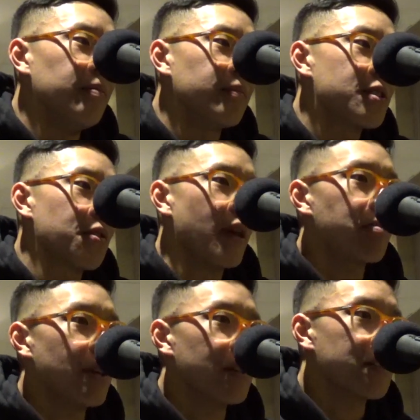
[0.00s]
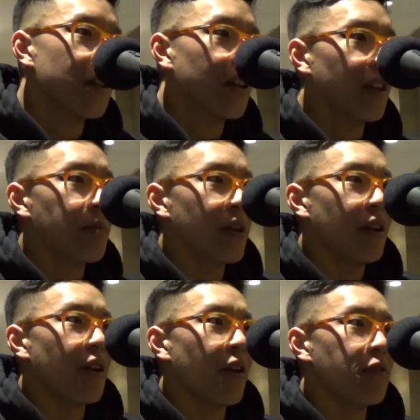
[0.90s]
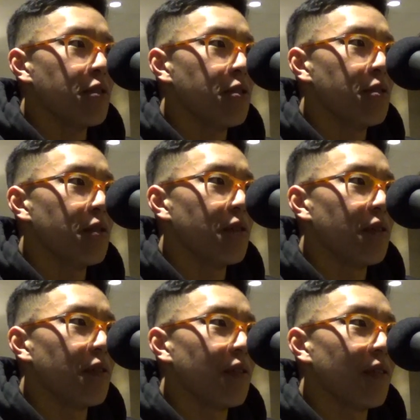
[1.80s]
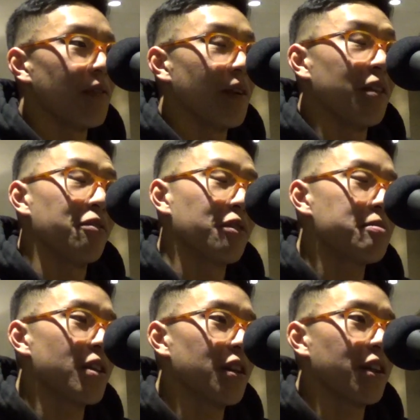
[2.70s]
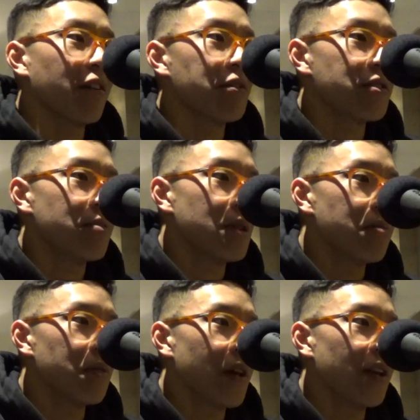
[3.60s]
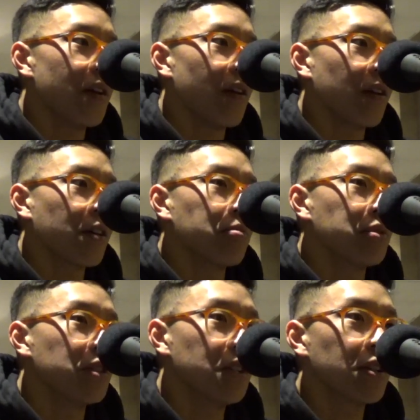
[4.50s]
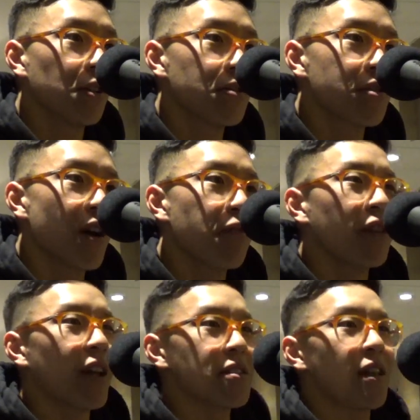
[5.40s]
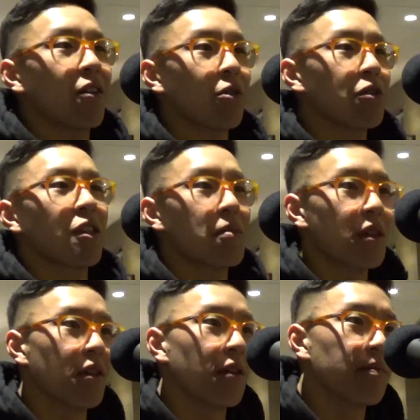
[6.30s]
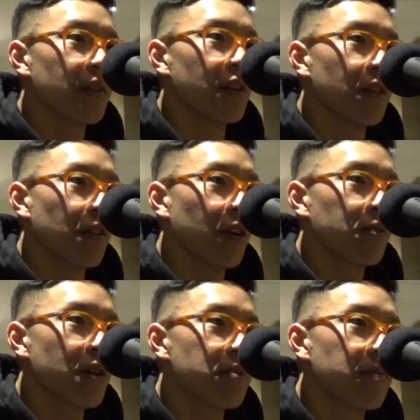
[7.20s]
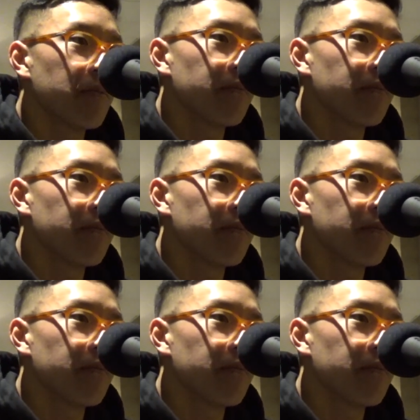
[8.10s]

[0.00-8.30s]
So that being said, I mean, on the flip side, like, have you seen people that are completely closed off, and has that hurt them in the long run?